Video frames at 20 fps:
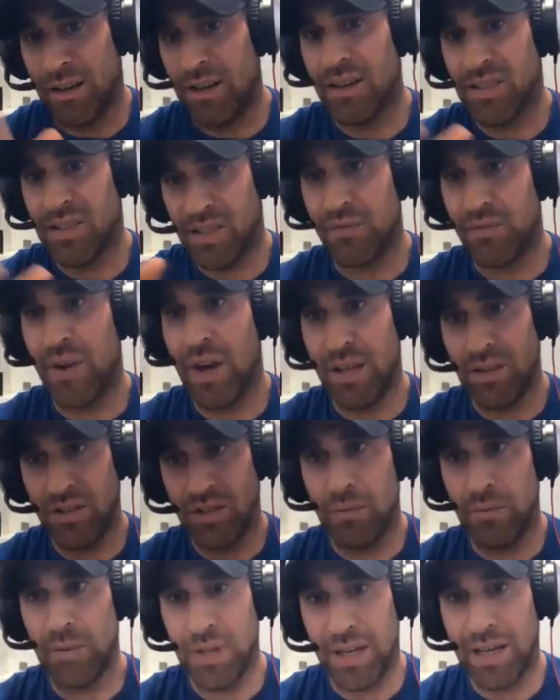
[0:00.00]
is to find
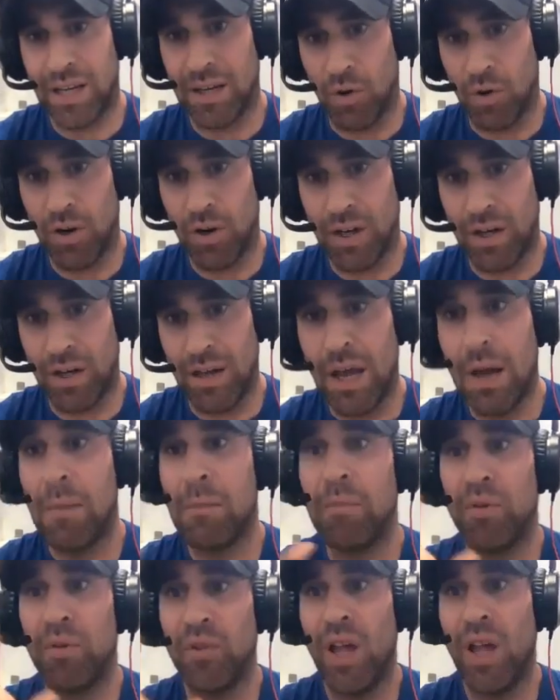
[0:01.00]
someone that can market.
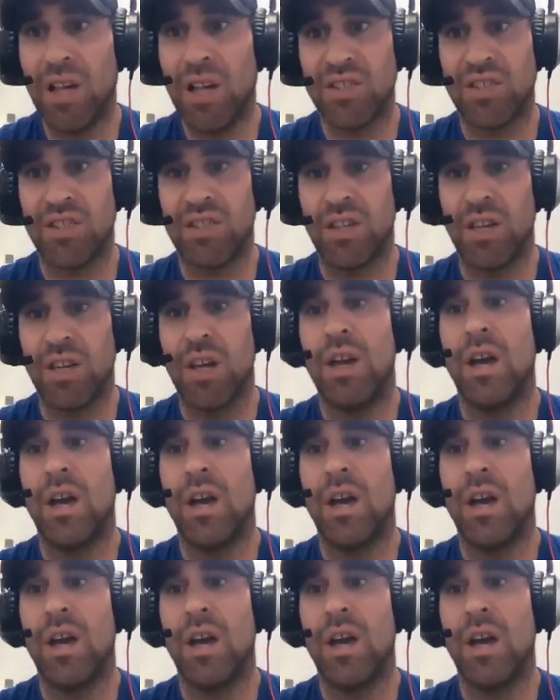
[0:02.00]
Plus,